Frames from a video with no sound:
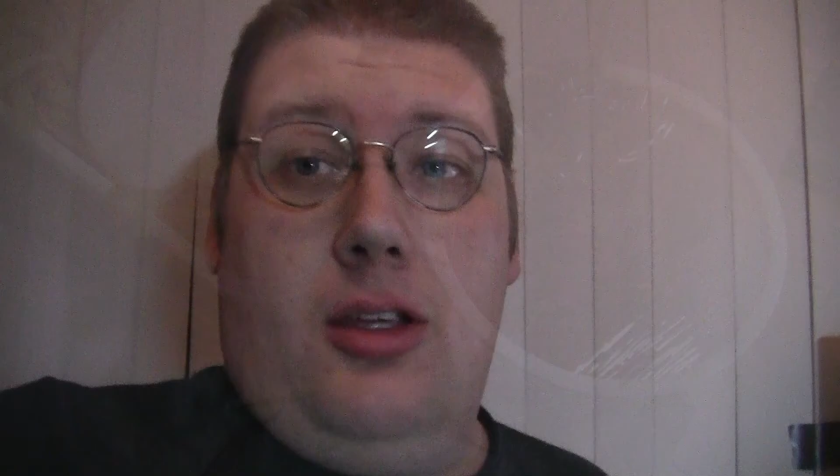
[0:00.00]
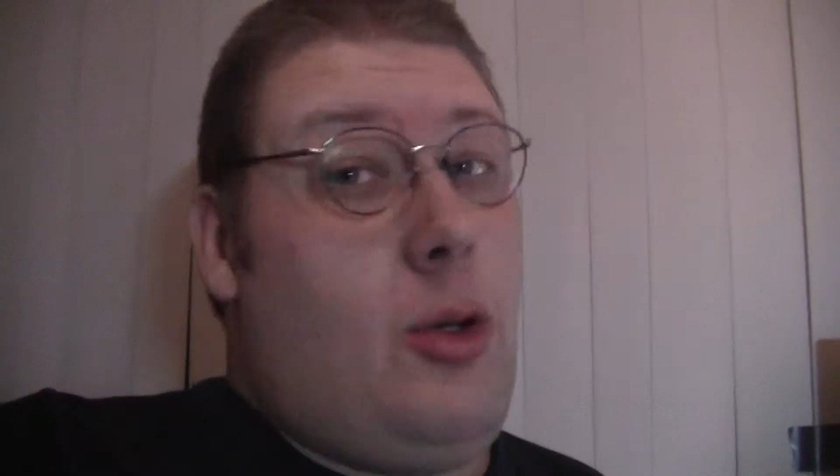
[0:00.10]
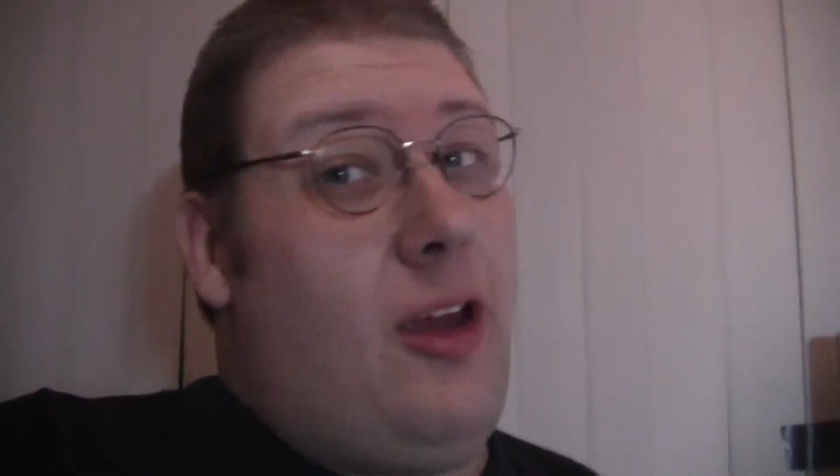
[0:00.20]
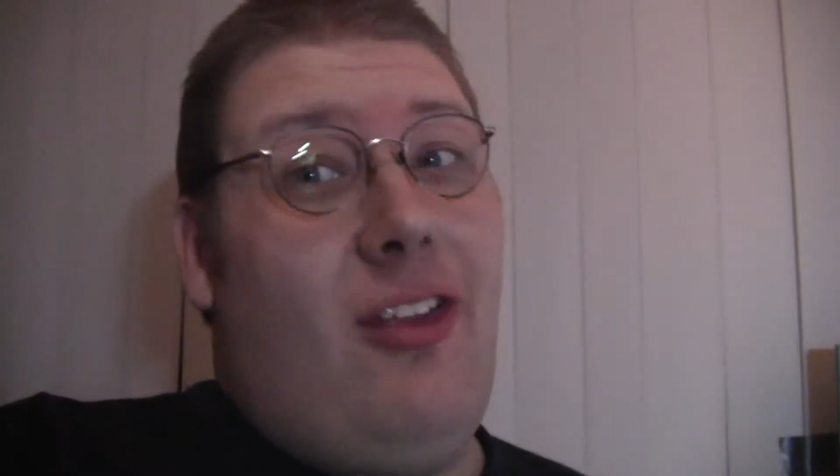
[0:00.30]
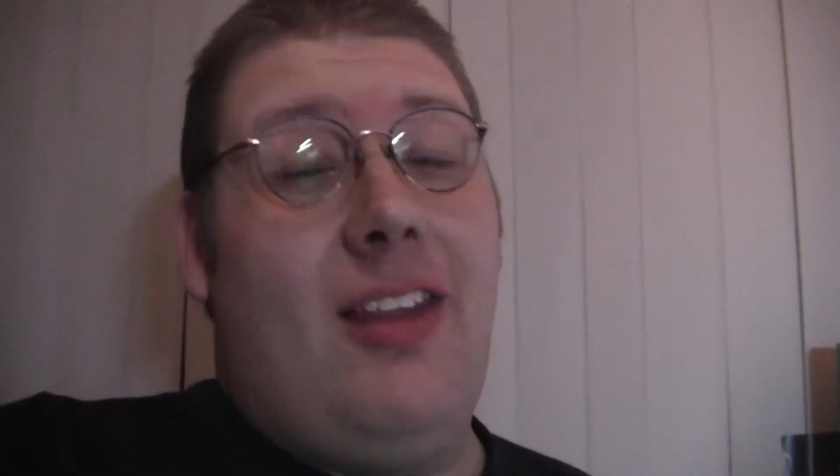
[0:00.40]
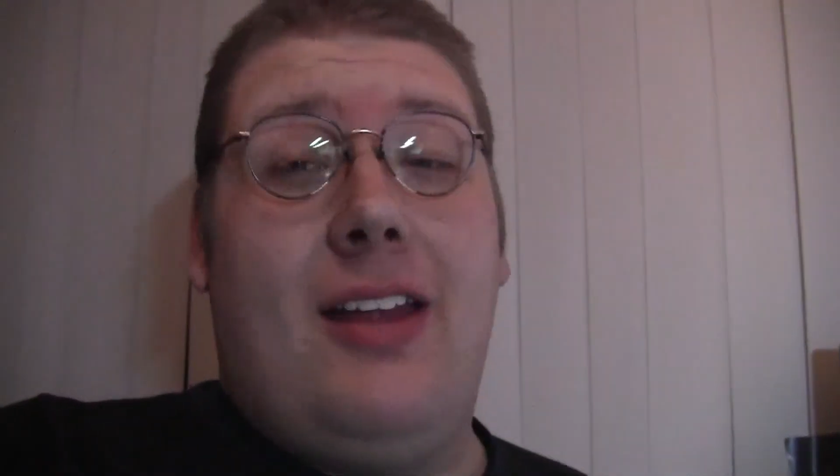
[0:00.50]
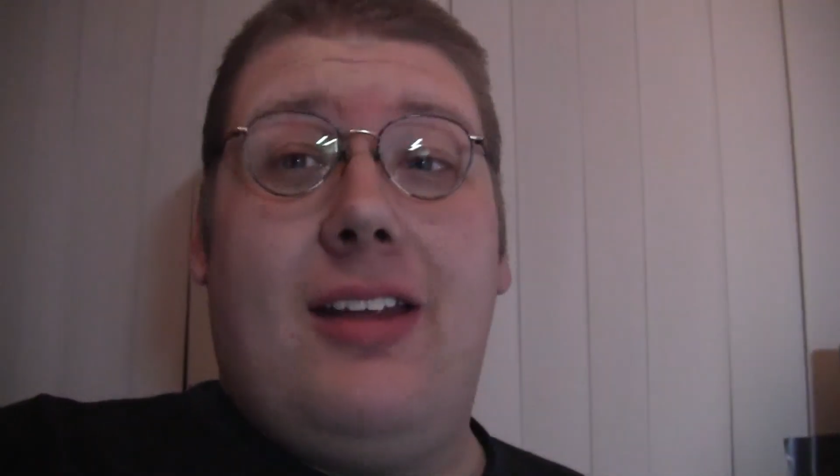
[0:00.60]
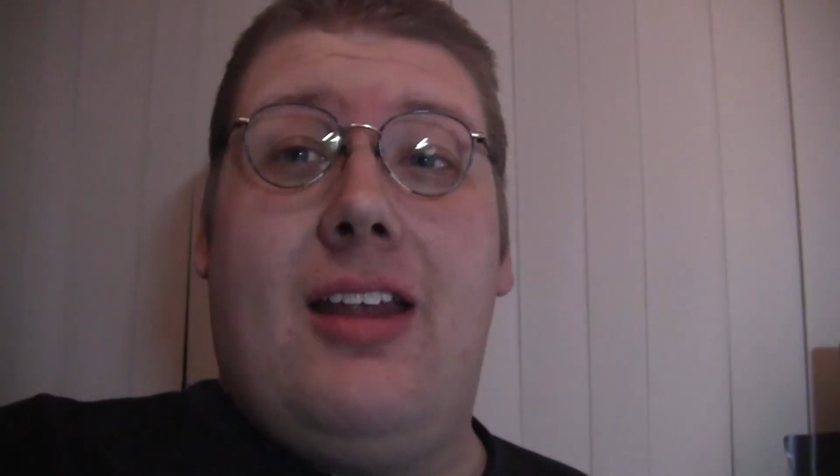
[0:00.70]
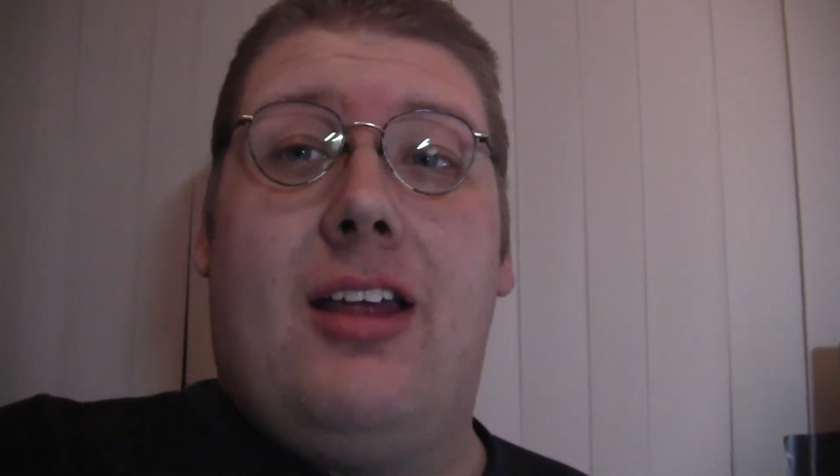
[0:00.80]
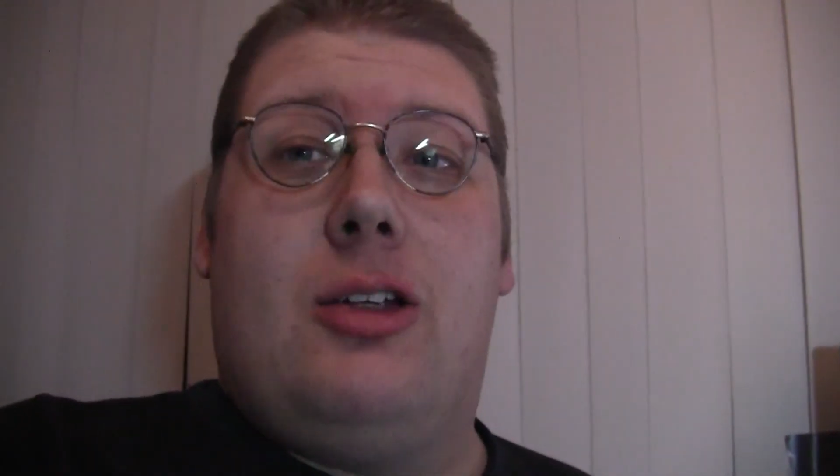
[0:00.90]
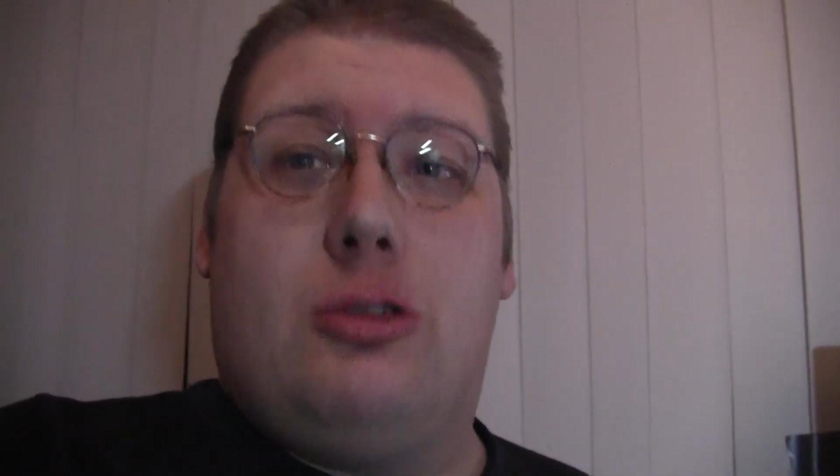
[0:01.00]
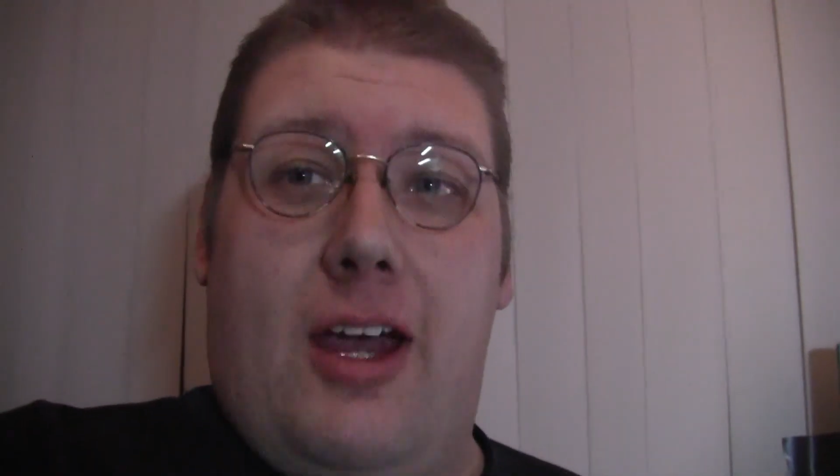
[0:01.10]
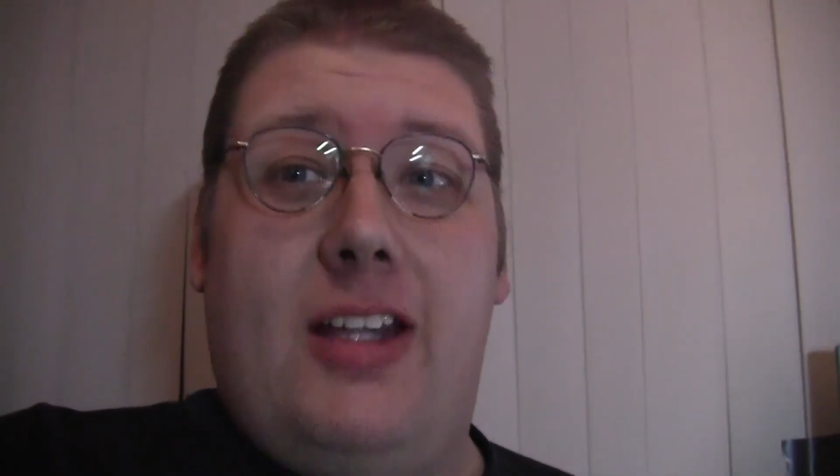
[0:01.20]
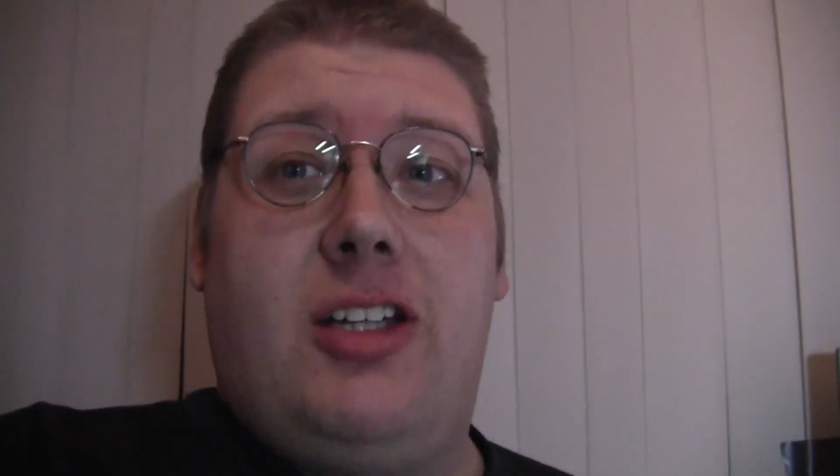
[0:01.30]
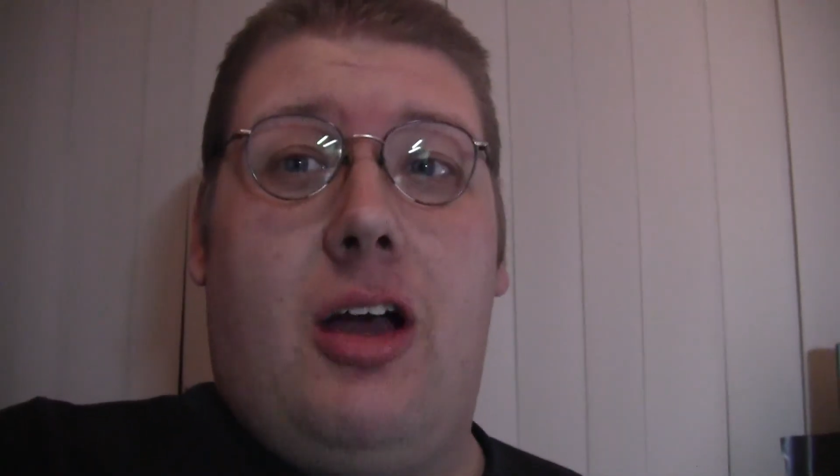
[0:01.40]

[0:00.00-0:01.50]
So I think they did a great